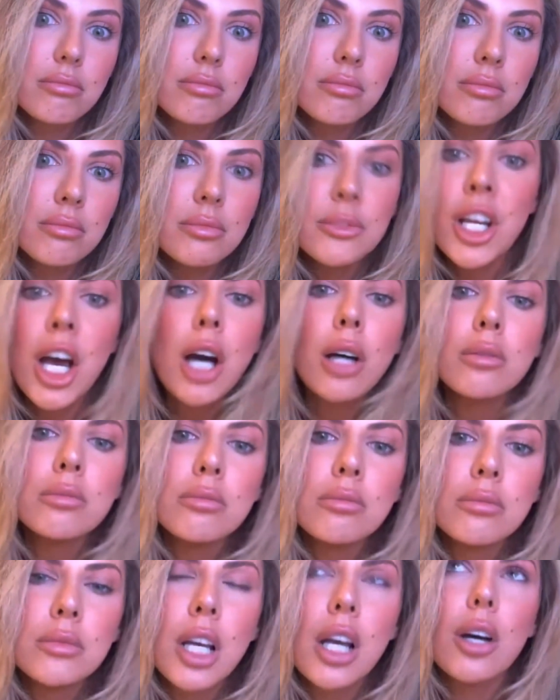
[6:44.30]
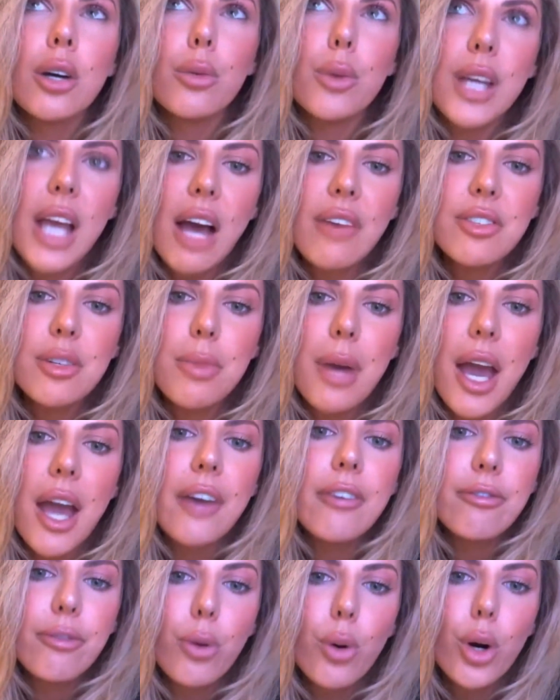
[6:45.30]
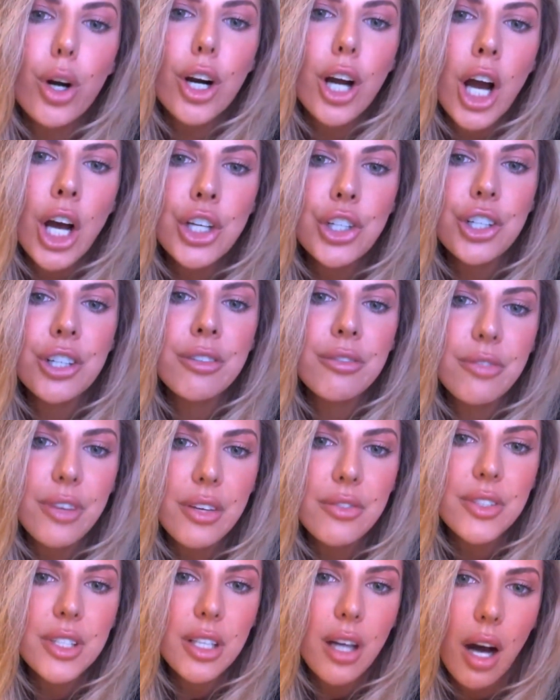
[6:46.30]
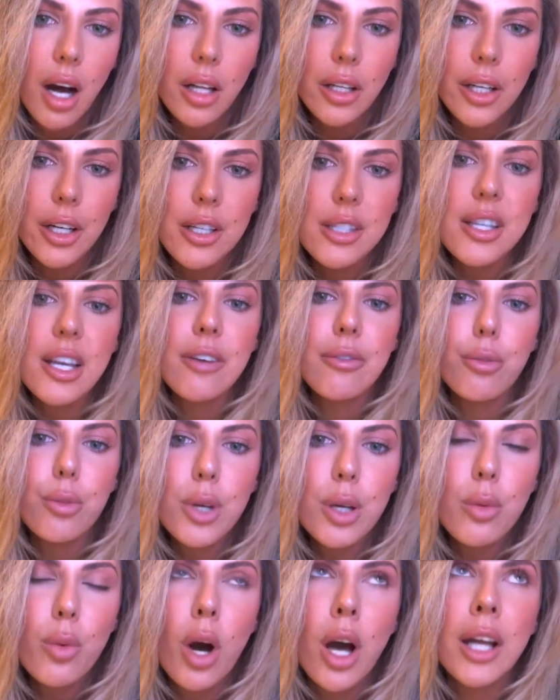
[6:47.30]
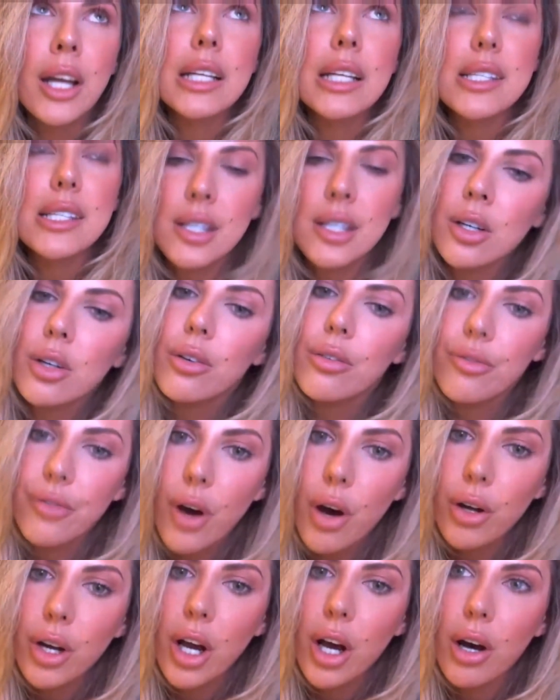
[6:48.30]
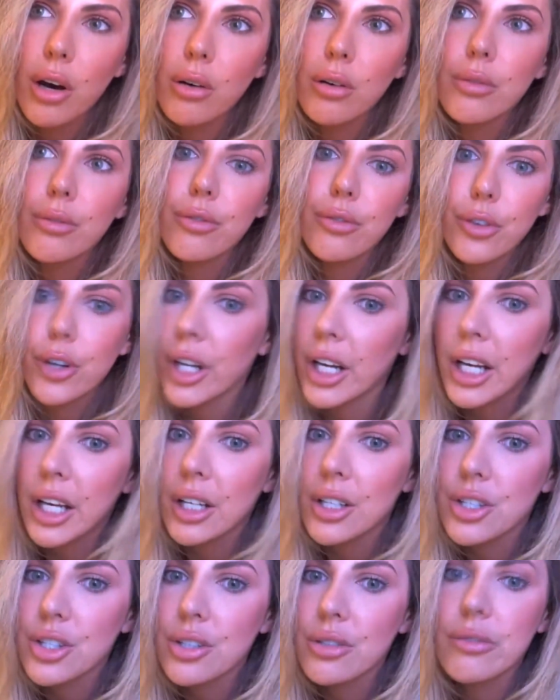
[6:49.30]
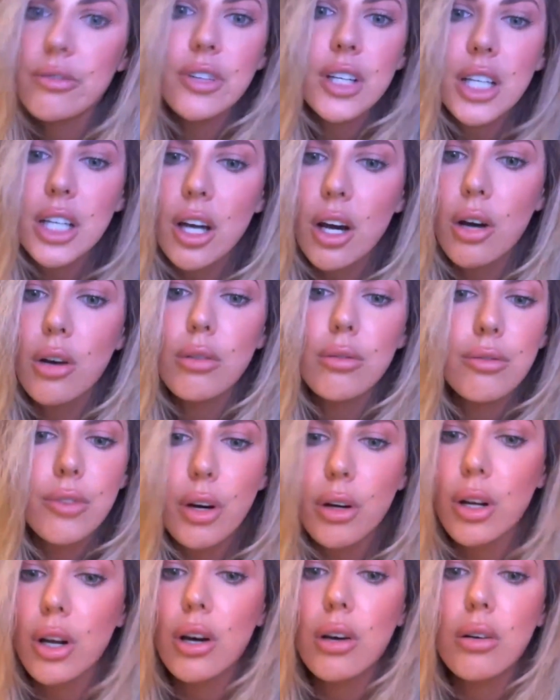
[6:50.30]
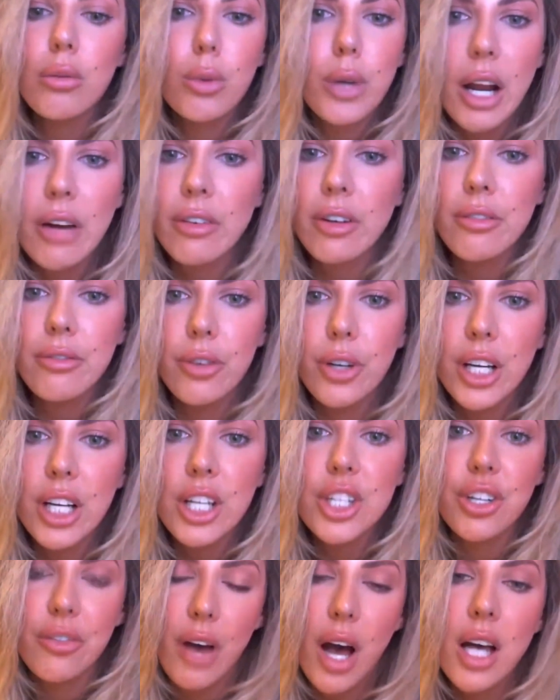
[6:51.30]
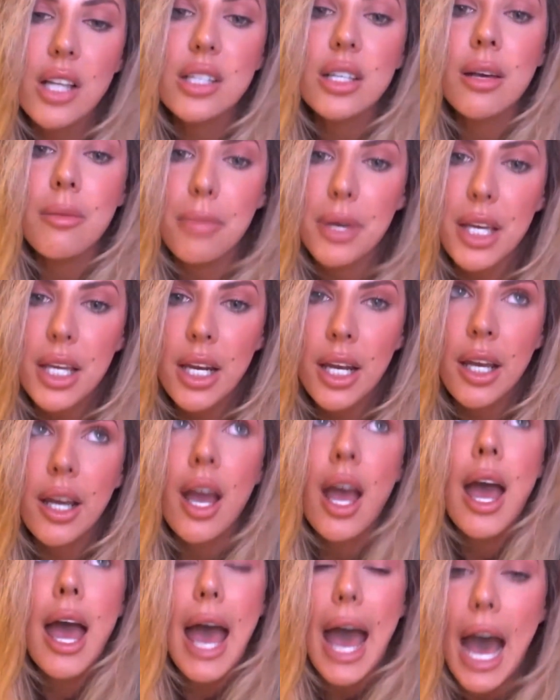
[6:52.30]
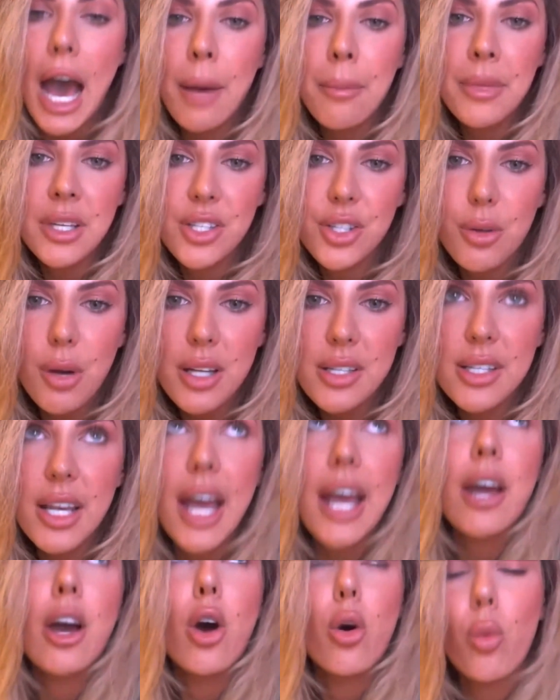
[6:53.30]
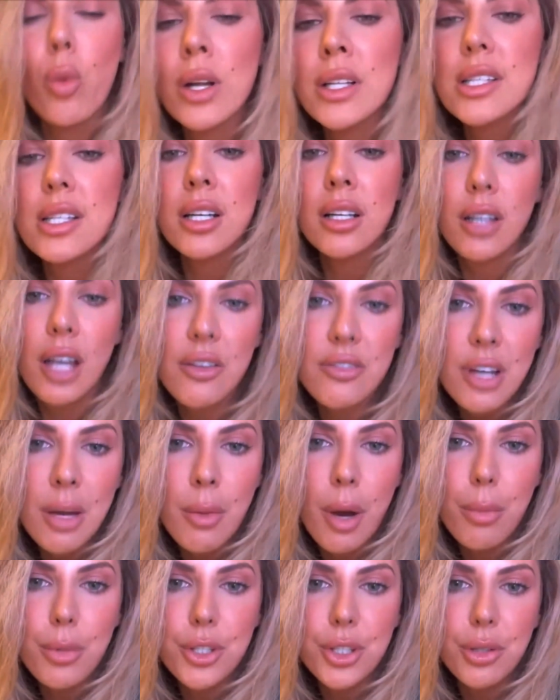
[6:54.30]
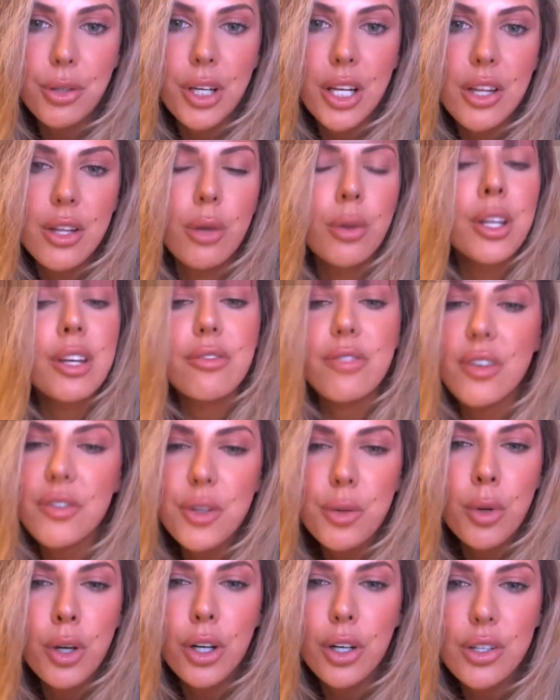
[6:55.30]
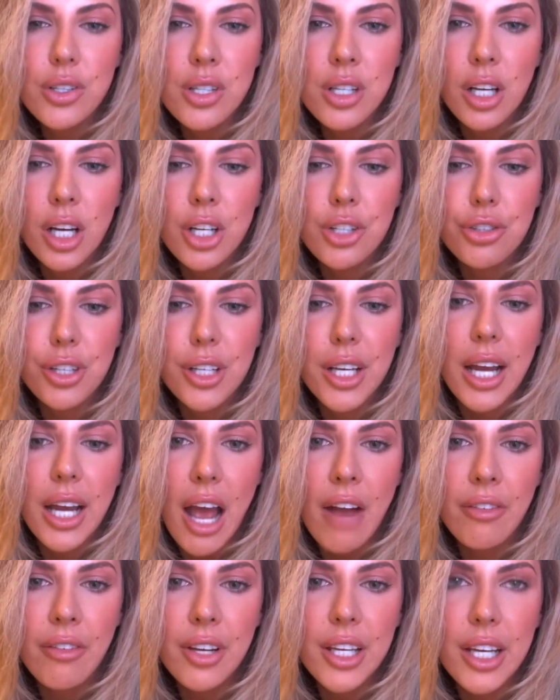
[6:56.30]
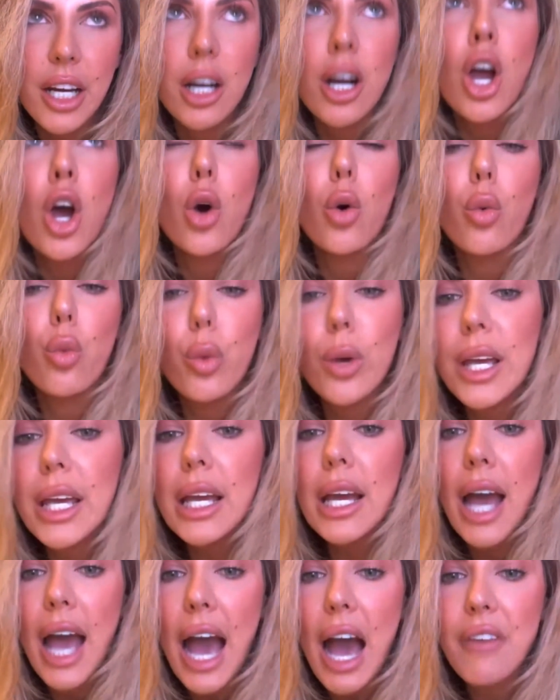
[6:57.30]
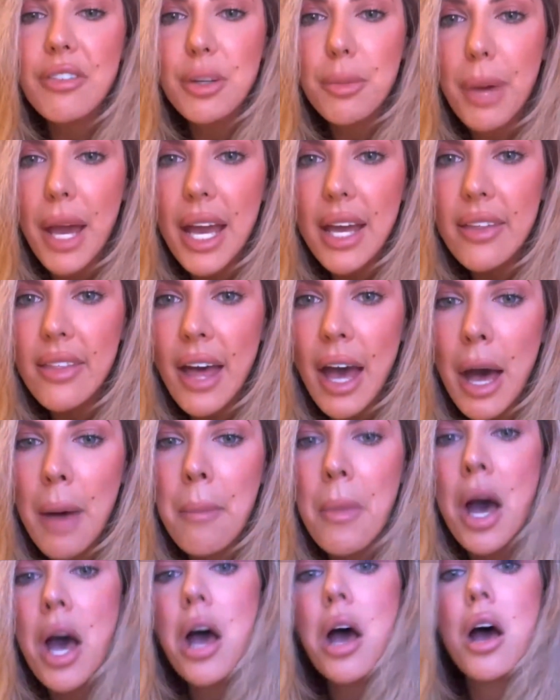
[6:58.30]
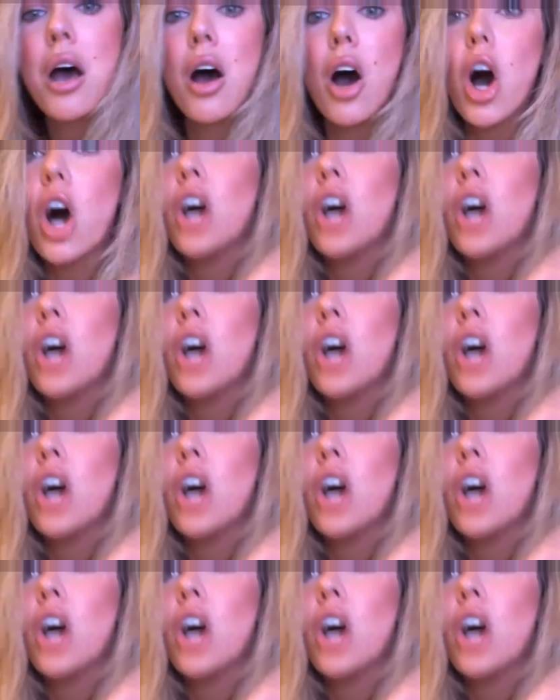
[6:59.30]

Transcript: No. We have to pay $450 if we want a single photo, footage, video, photo, whatever footage of us competing at Miss USA, once in a lifetime opportunity that only 51 girls in the country get every year. We have to pay them on